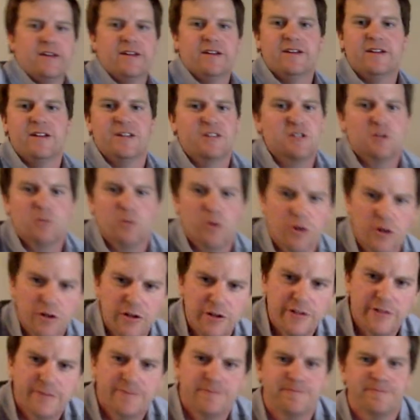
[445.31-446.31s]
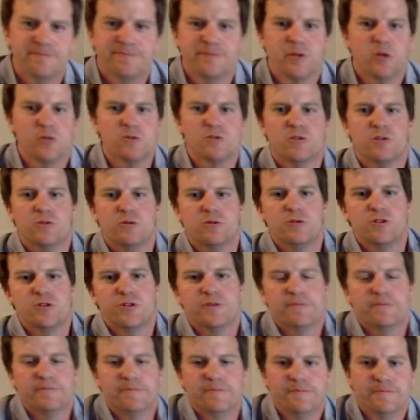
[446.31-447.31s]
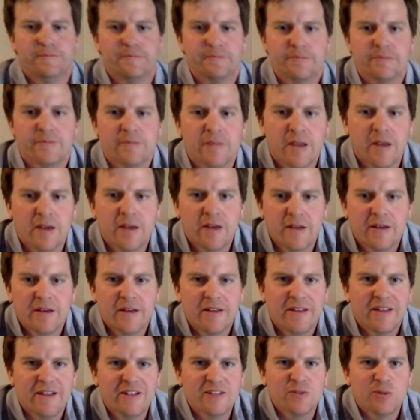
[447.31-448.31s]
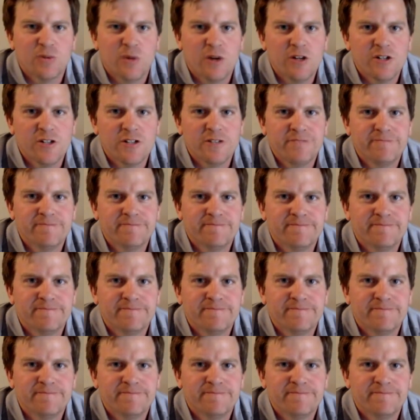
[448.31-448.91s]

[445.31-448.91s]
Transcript: doesn't work. No solution. Thanks for watching.